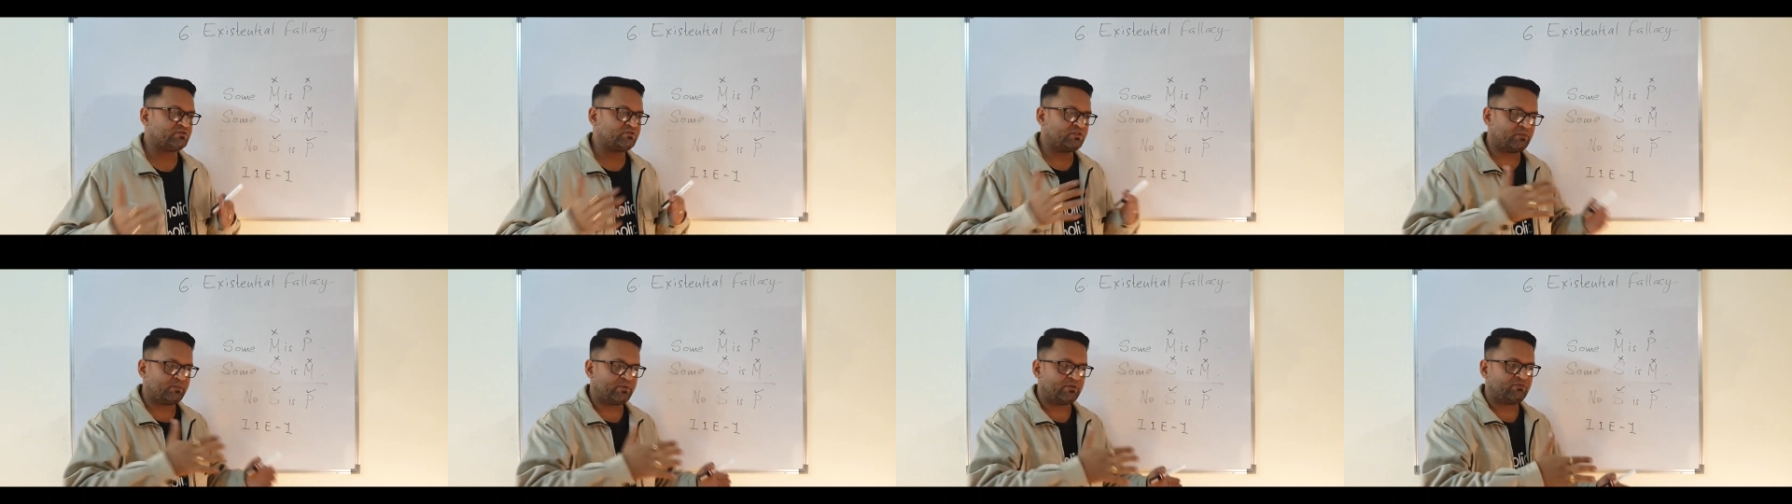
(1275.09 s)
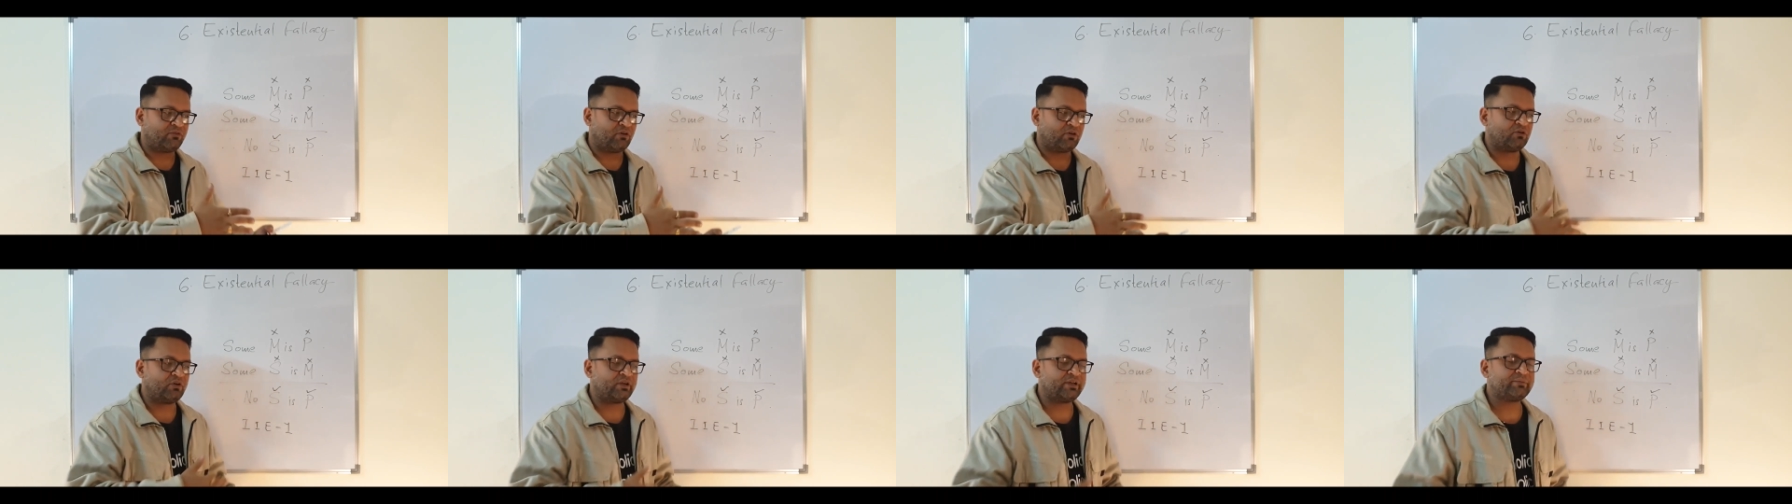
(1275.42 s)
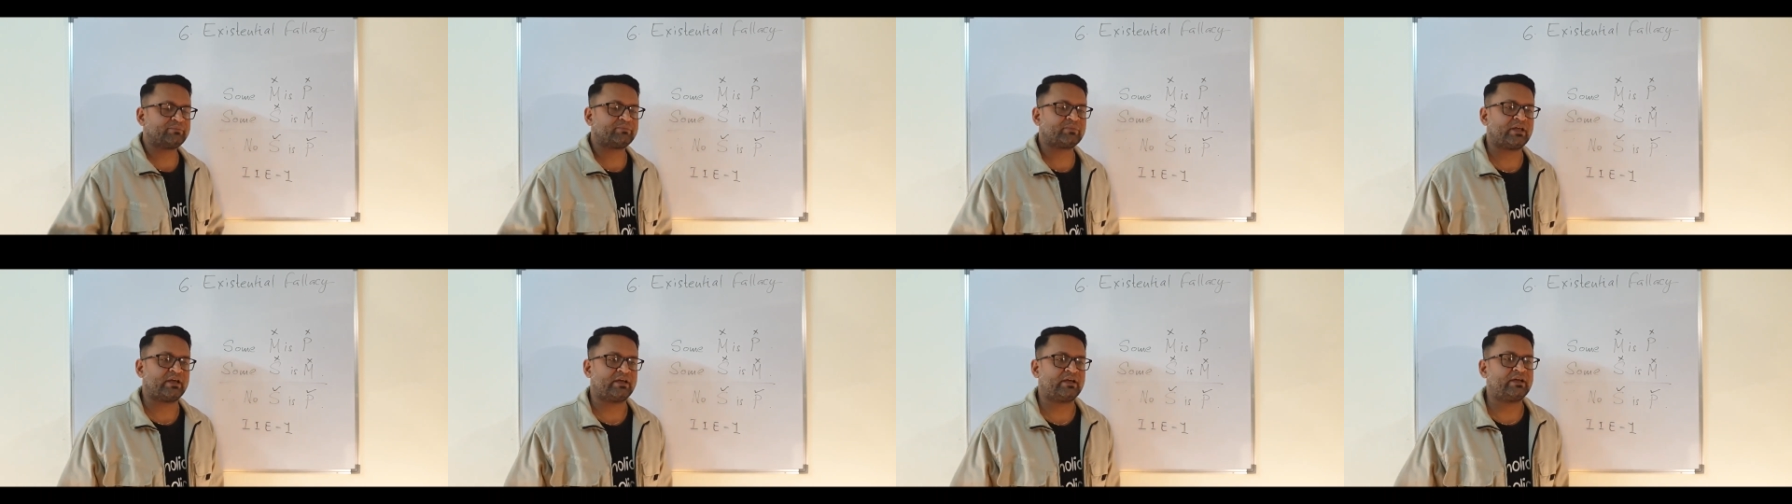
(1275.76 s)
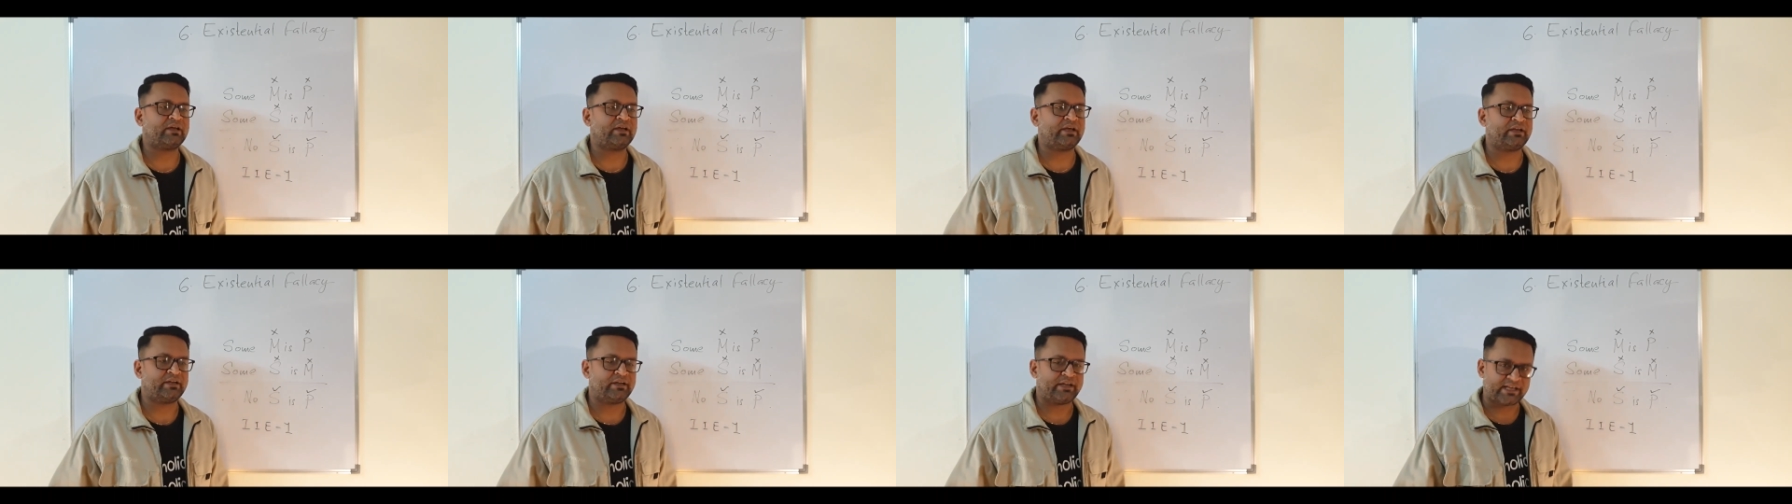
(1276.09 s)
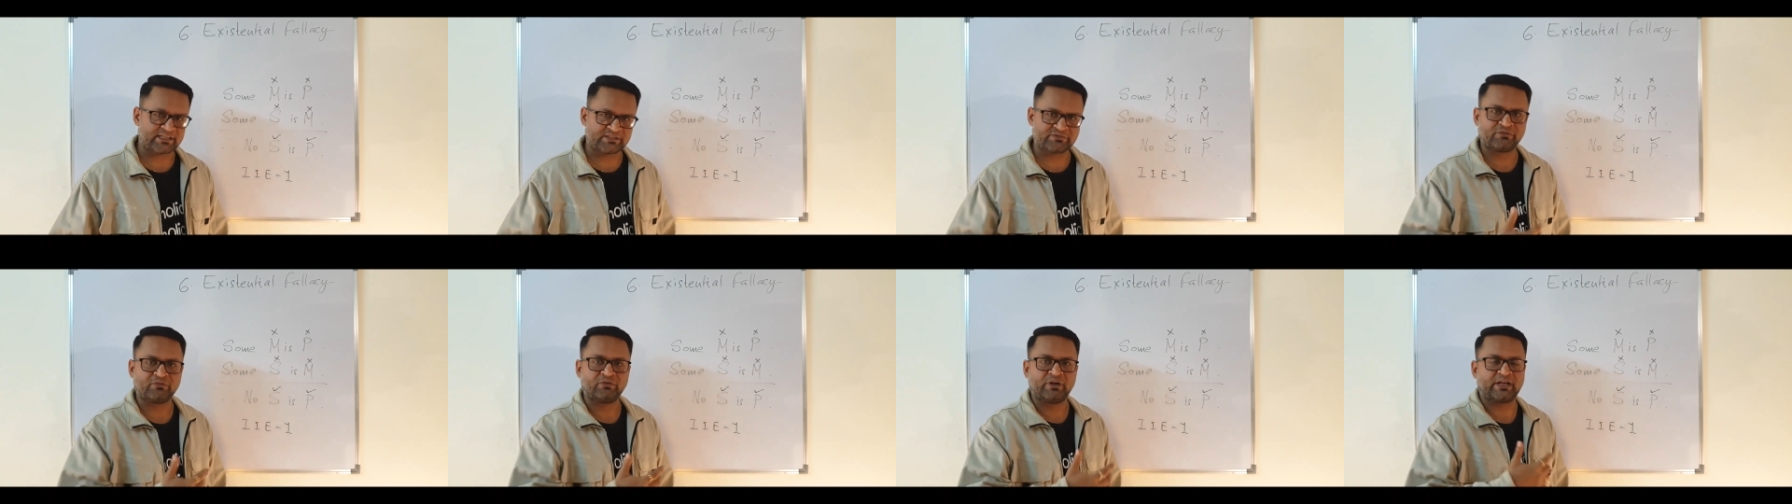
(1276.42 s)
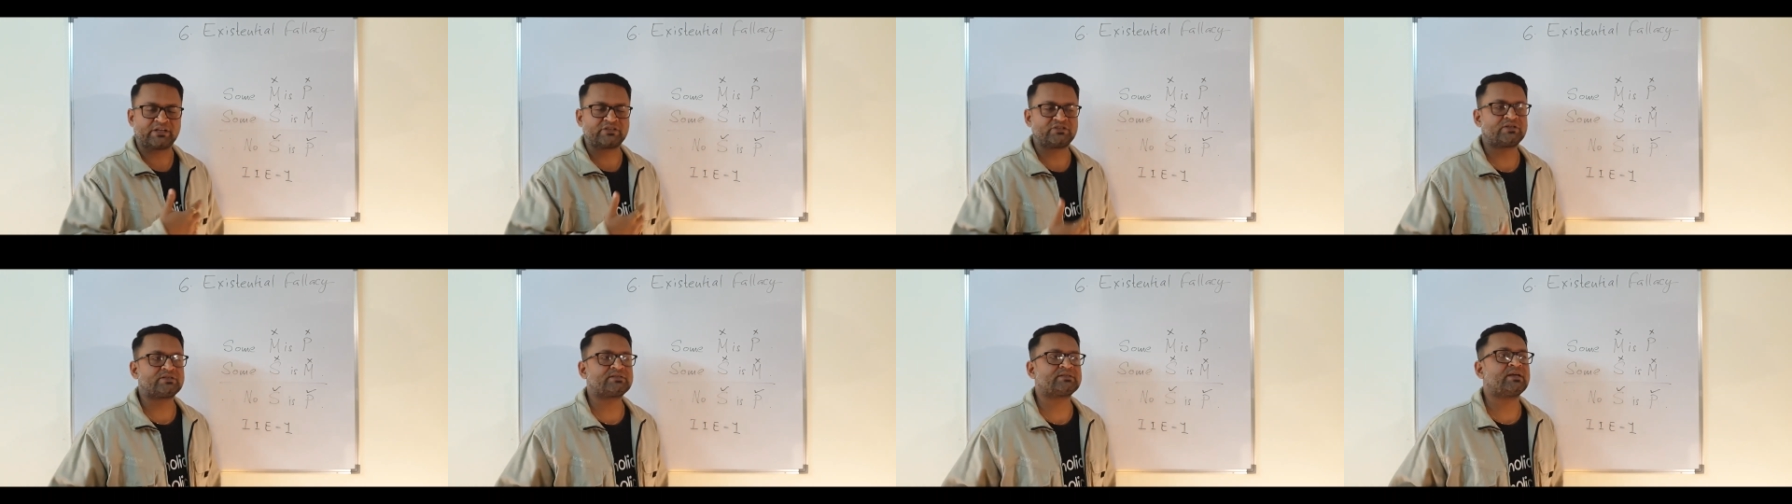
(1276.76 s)
will be following in next few
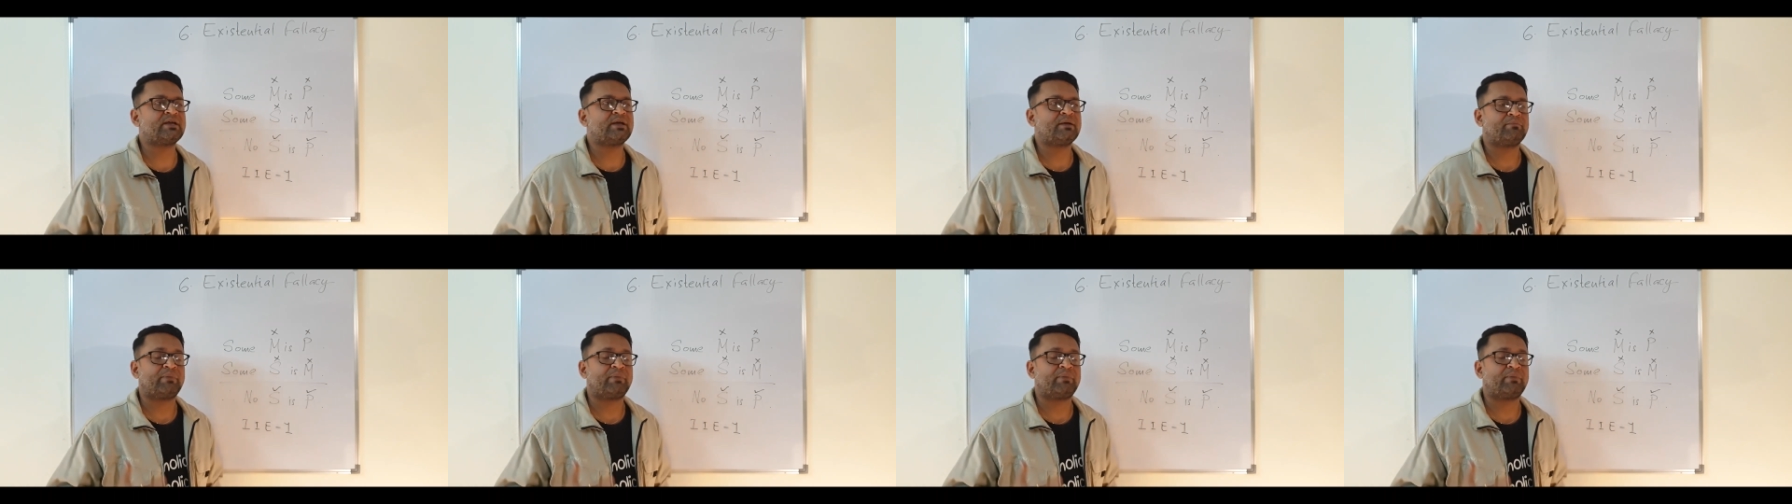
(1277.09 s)
lectures.